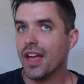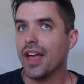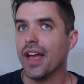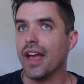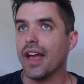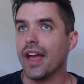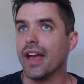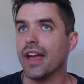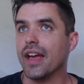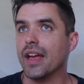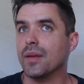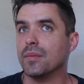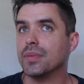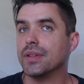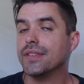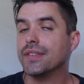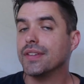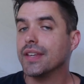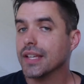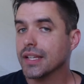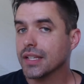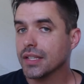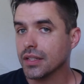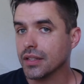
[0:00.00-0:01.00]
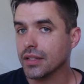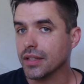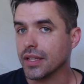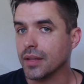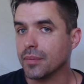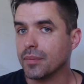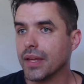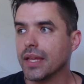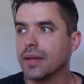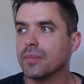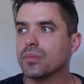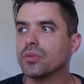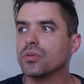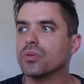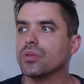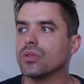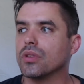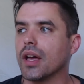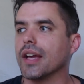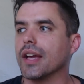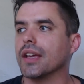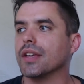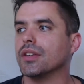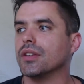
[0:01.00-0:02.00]
And particularly people
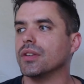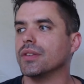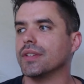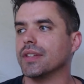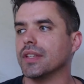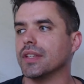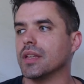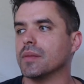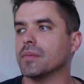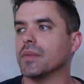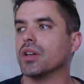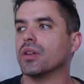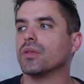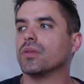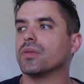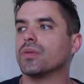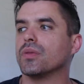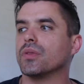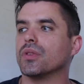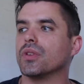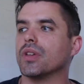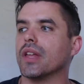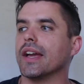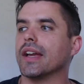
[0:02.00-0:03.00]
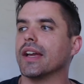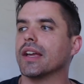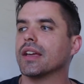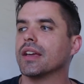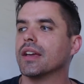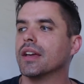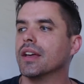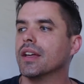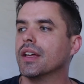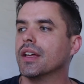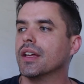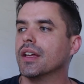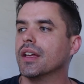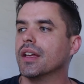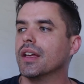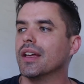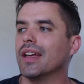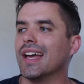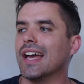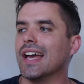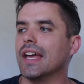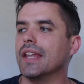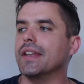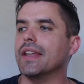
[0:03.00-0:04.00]
like using email for like
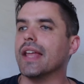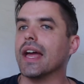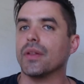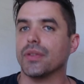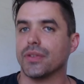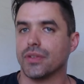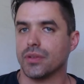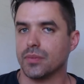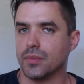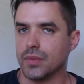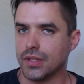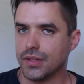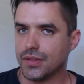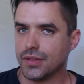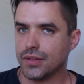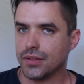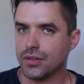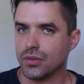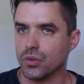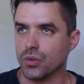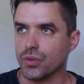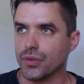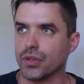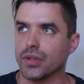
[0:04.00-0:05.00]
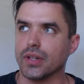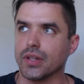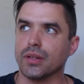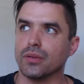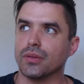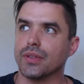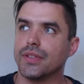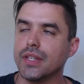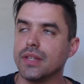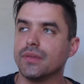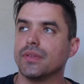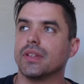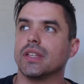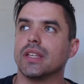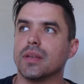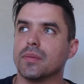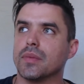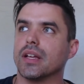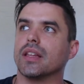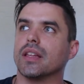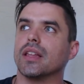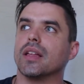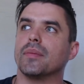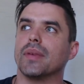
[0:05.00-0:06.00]
announcements, or sorry, receiving
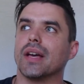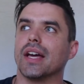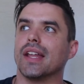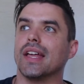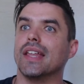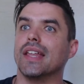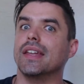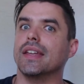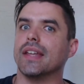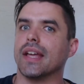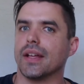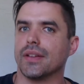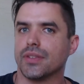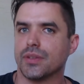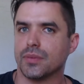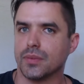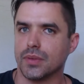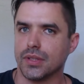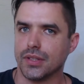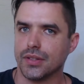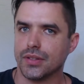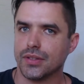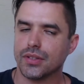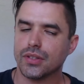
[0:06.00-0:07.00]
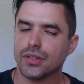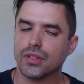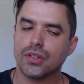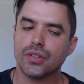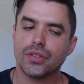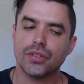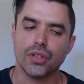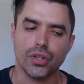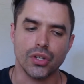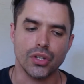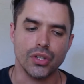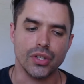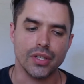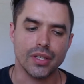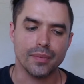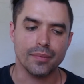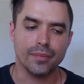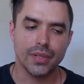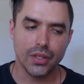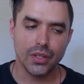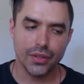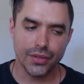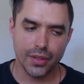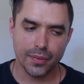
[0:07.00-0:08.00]
email about announcements. So you can
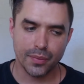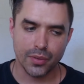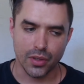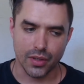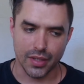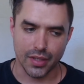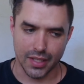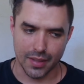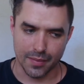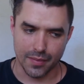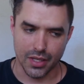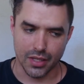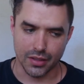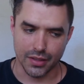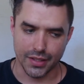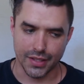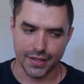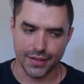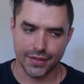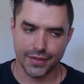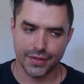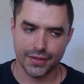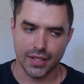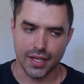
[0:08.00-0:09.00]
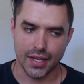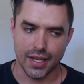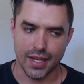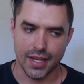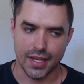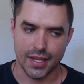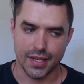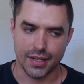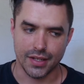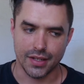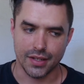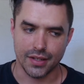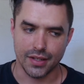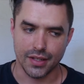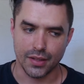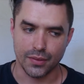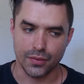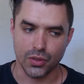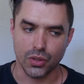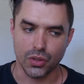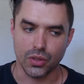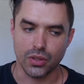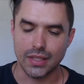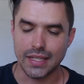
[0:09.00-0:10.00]
build up your email list, and if
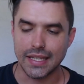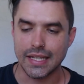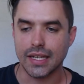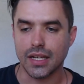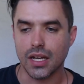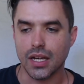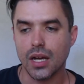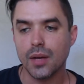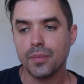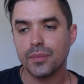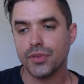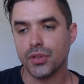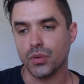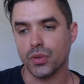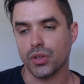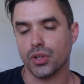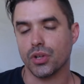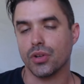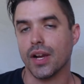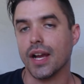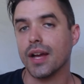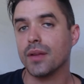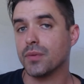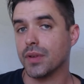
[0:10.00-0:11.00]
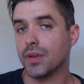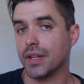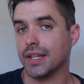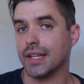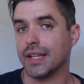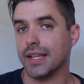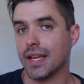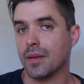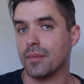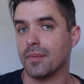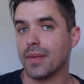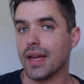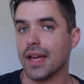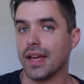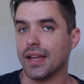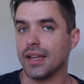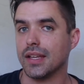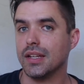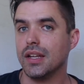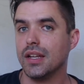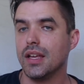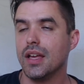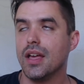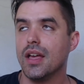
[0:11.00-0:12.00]
you're leading up to a crowdfunding
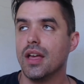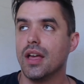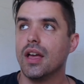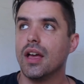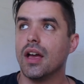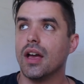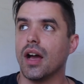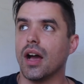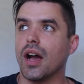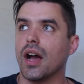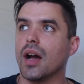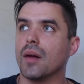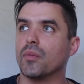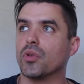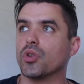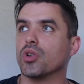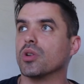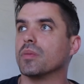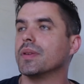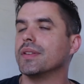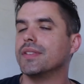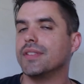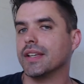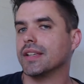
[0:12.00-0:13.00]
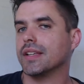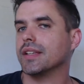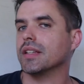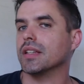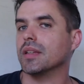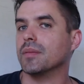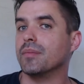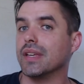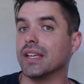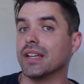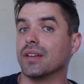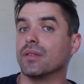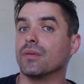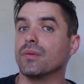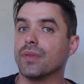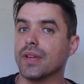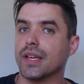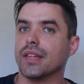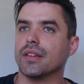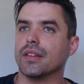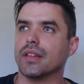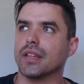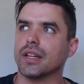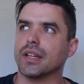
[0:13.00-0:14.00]
campaign or a particular big event